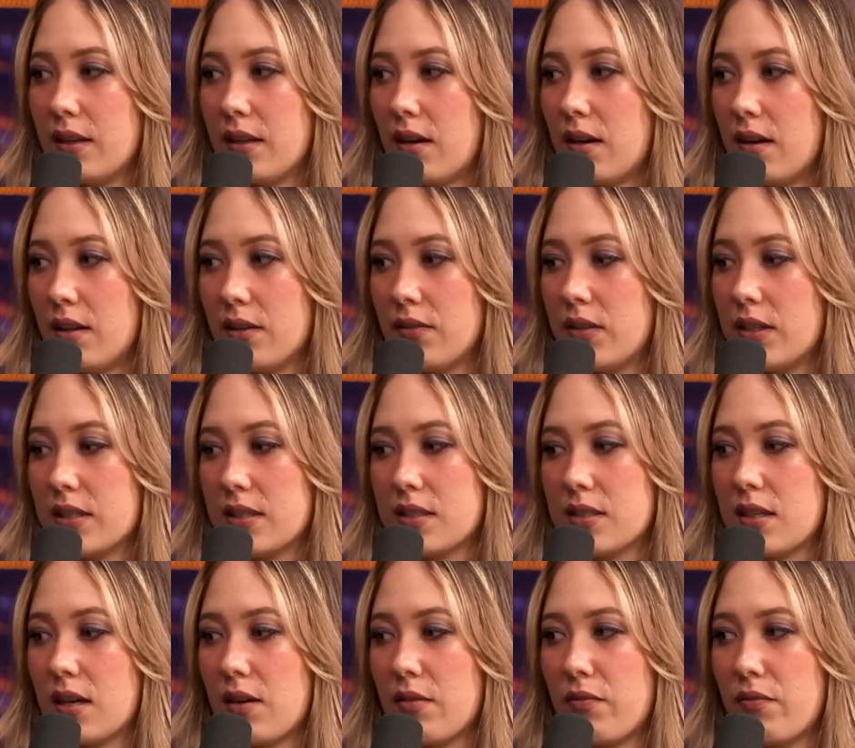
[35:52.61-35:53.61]
all of this
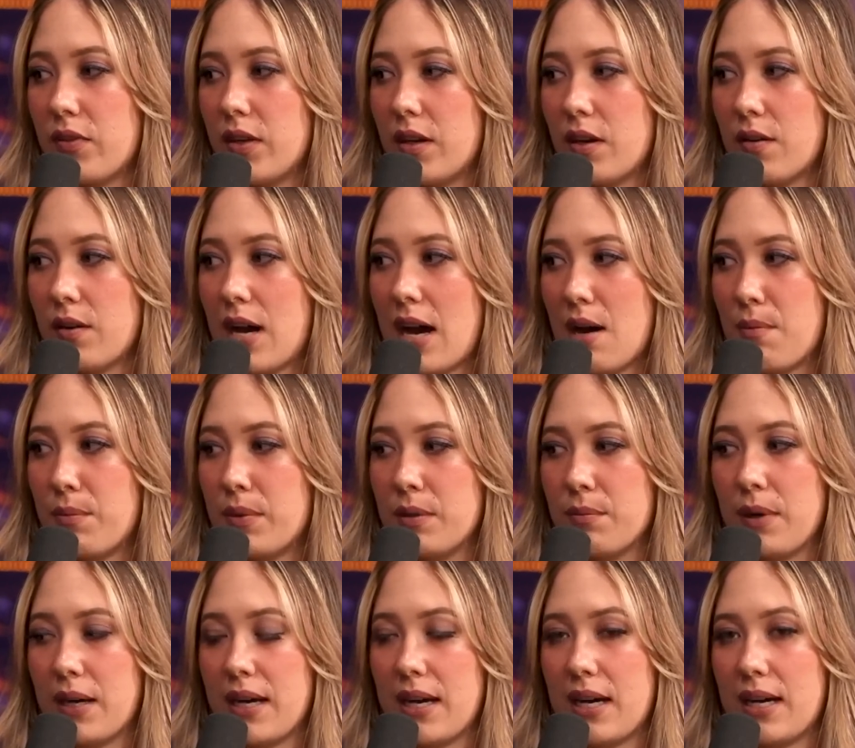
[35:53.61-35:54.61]
stuff, you know,
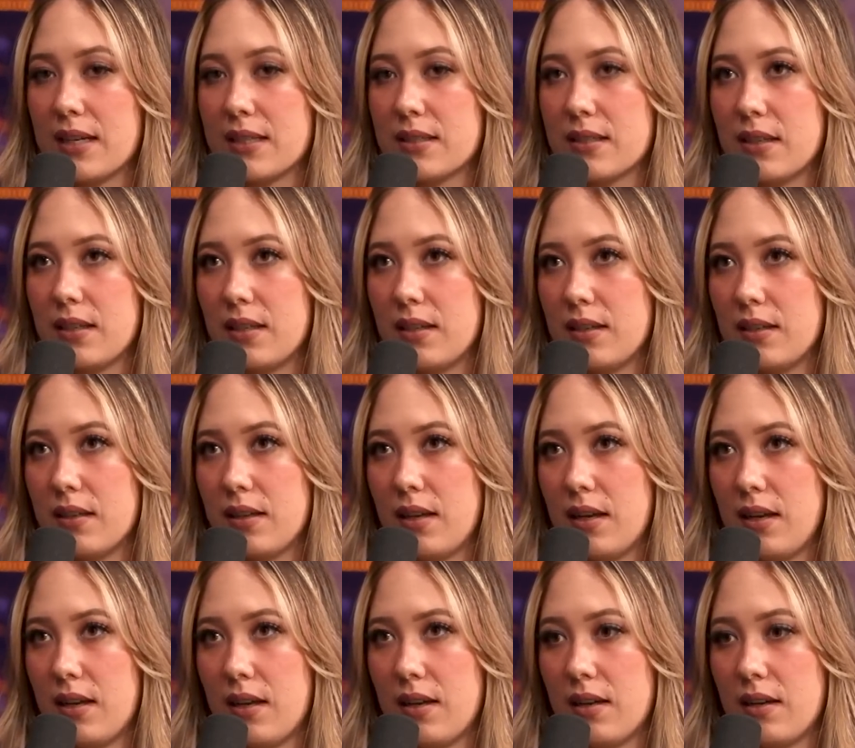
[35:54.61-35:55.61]
happened by accident,
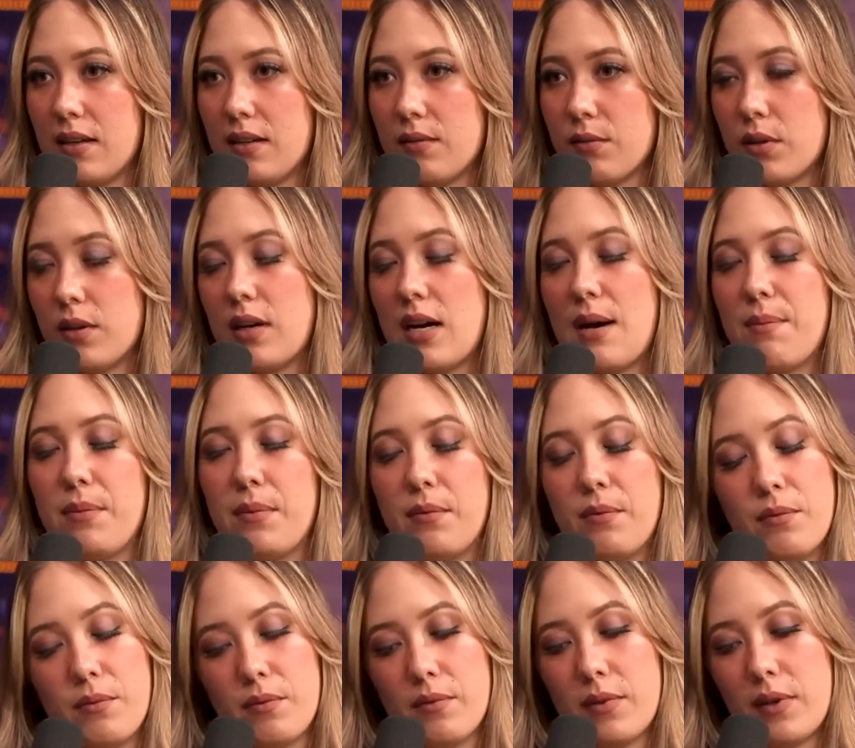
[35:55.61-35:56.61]
and well, it
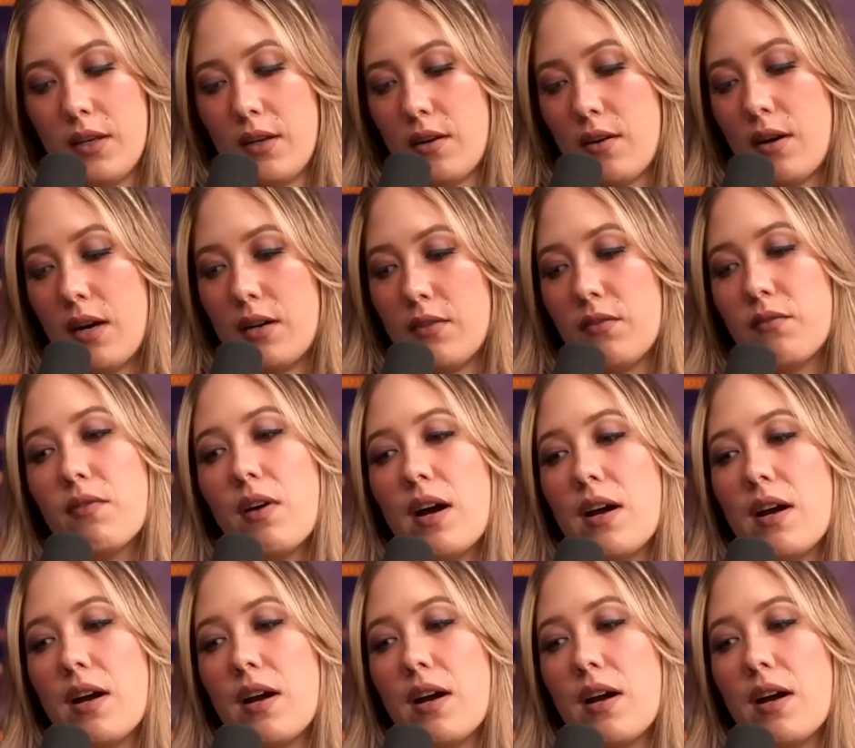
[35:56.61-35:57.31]
happened, you know, I,